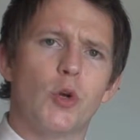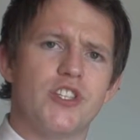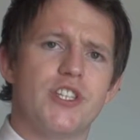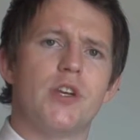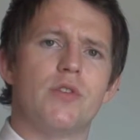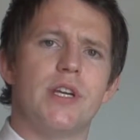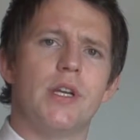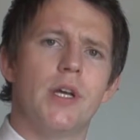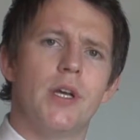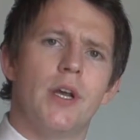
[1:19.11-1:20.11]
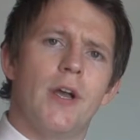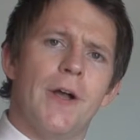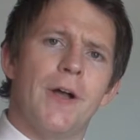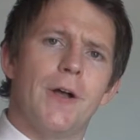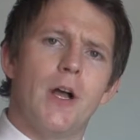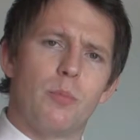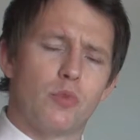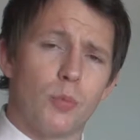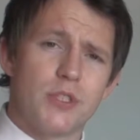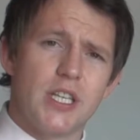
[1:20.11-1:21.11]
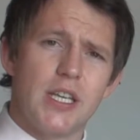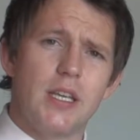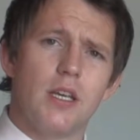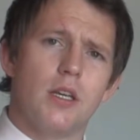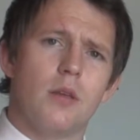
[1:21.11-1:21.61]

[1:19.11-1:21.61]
considering a property,